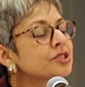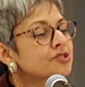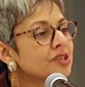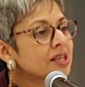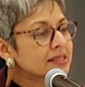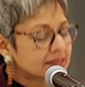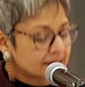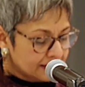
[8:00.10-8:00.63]

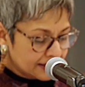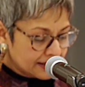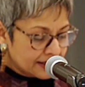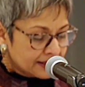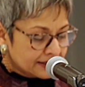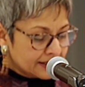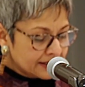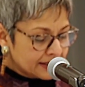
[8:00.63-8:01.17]
address
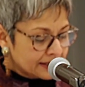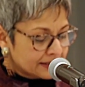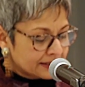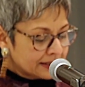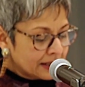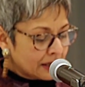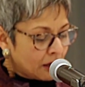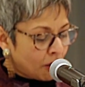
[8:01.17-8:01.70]
the
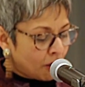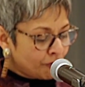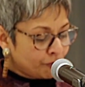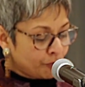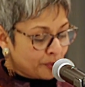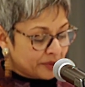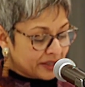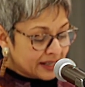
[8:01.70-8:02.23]
needs
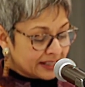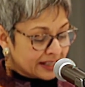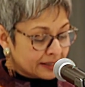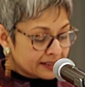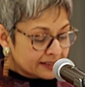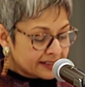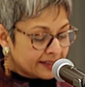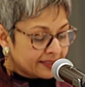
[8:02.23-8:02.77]
of women and
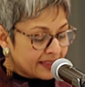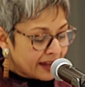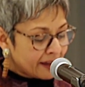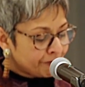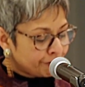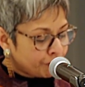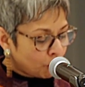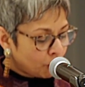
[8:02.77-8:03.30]
girls. And
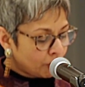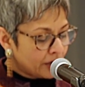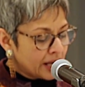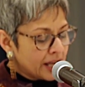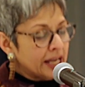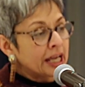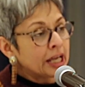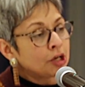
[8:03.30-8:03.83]
therefore,
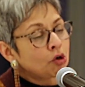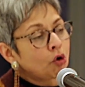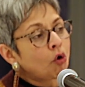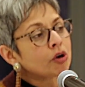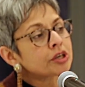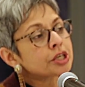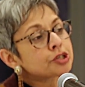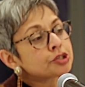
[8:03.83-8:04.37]
in
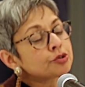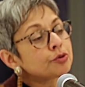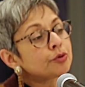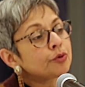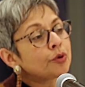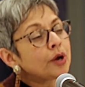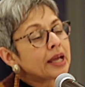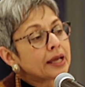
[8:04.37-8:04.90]
order
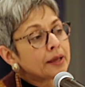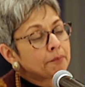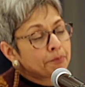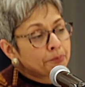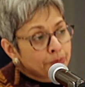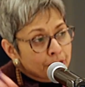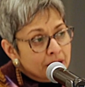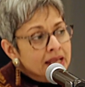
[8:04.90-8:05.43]
to
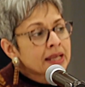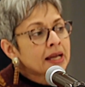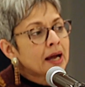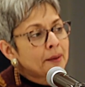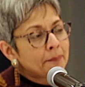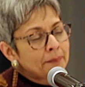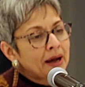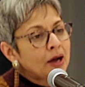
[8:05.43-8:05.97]
bring
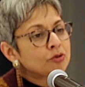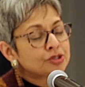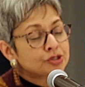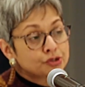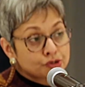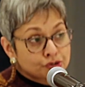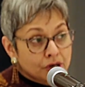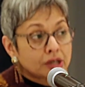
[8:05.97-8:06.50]
about
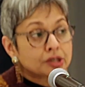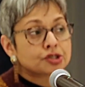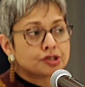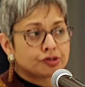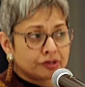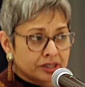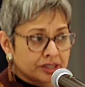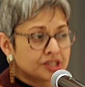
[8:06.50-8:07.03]

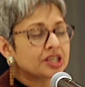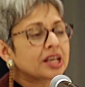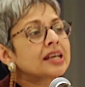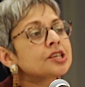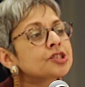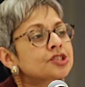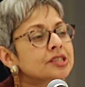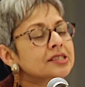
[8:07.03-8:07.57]
structural
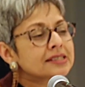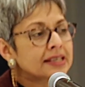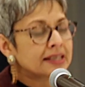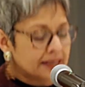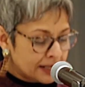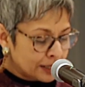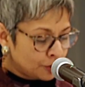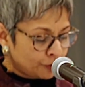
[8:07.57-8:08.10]
changes
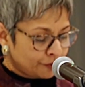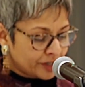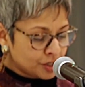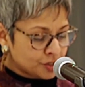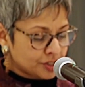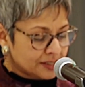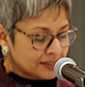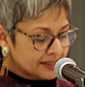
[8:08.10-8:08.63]
in
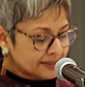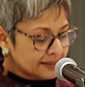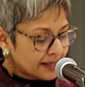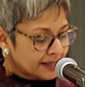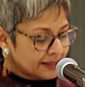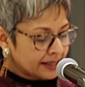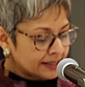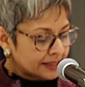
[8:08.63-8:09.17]
innovation
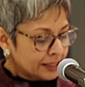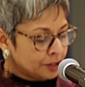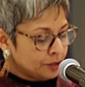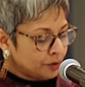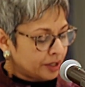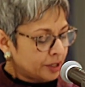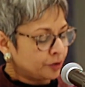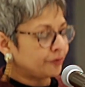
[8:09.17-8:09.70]
design and
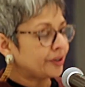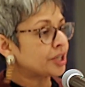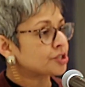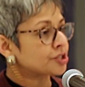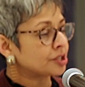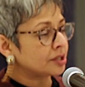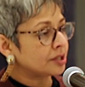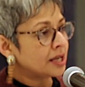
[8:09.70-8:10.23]

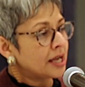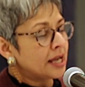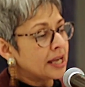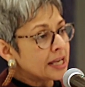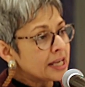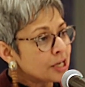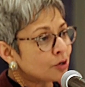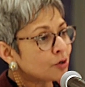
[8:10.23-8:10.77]
innovation
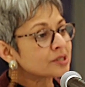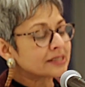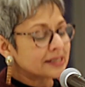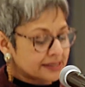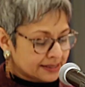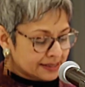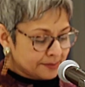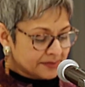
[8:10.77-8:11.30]

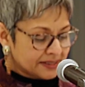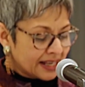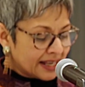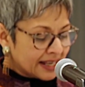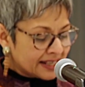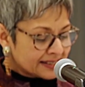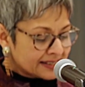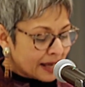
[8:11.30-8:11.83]
ecosystems,
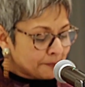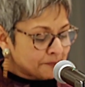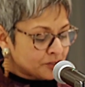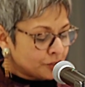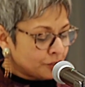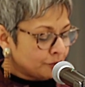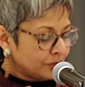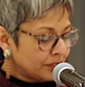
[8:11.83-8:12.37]
it is
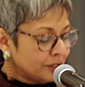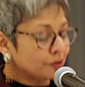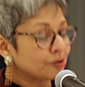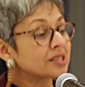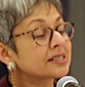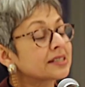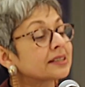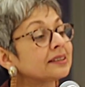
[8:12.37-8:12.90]
absolutely
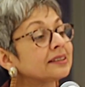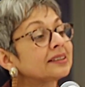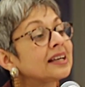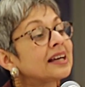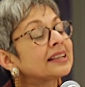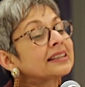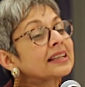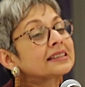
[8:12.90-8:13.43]
critical
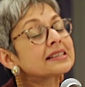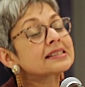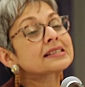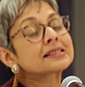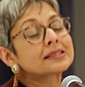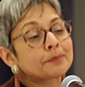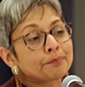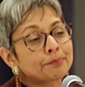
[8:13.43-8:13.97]
that this
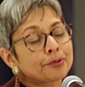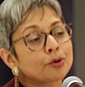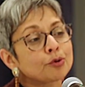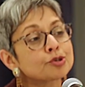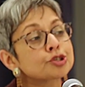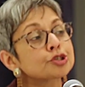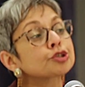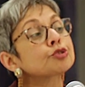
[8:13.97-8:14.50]
is
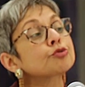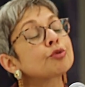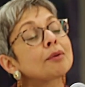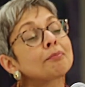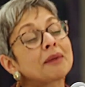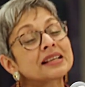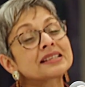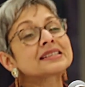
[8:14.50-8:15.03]
approached through
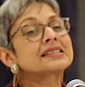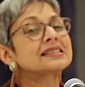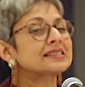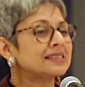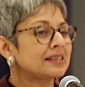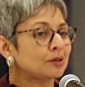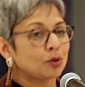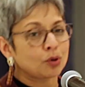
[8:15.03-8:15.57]
a
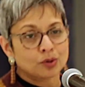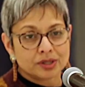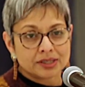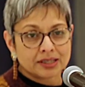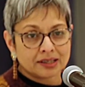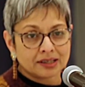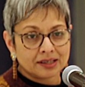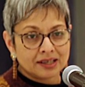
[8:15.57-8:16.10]

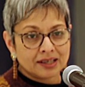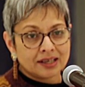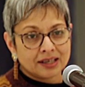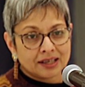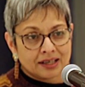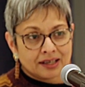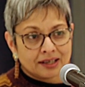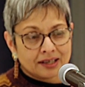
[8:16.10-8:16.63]
multi-stakeholder
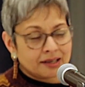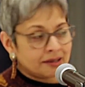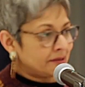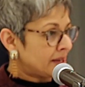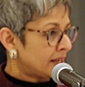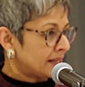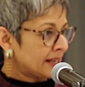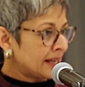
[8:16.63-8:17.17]

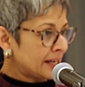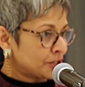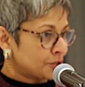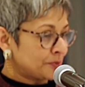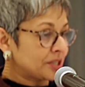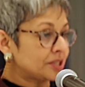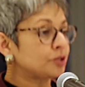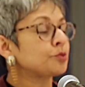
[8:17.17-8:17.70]

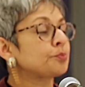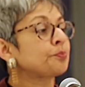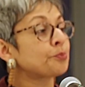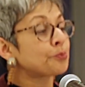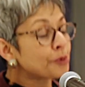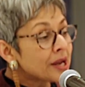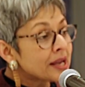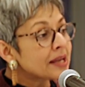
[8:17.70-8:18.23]
engagement, to
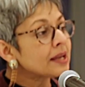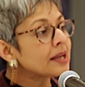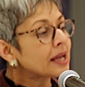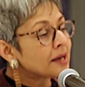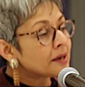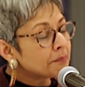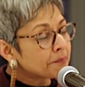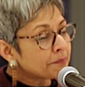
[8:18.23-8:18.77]
bring
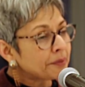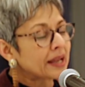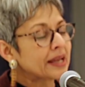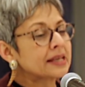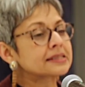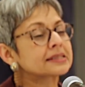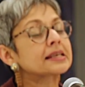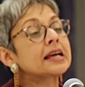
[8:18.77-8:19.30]
in
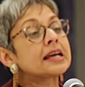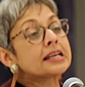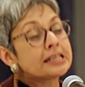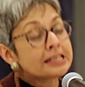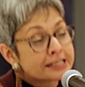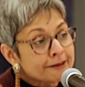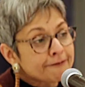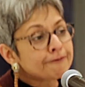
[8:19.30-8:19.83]
place
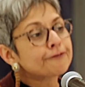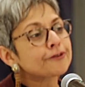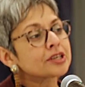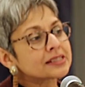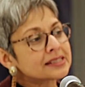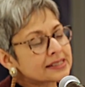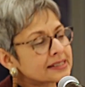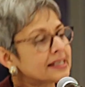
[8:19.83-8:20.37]

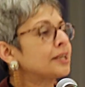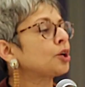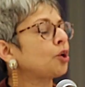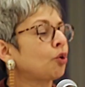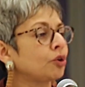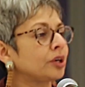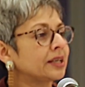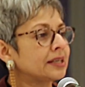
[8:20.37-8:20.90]
different
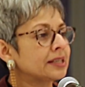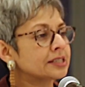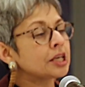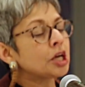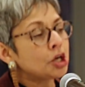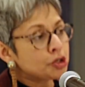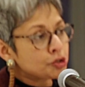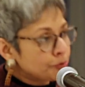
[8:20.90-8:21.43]
stakeholders
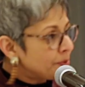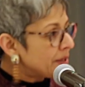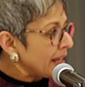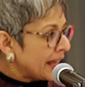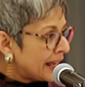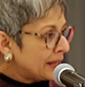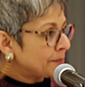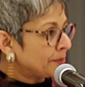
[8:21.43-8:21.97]
to be
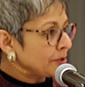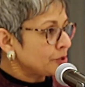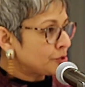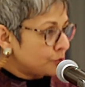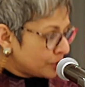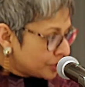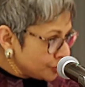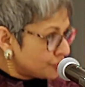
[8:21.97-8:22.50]
able
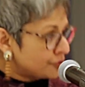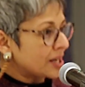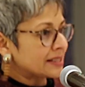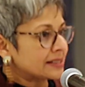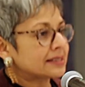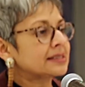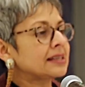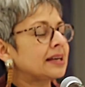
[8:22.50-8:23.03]
to
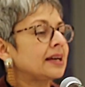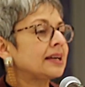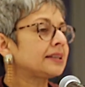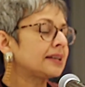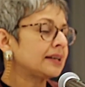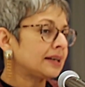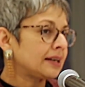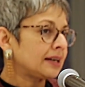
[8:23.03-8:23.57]
address
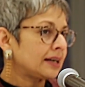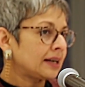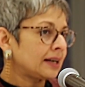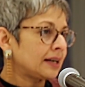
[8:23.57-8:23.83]
the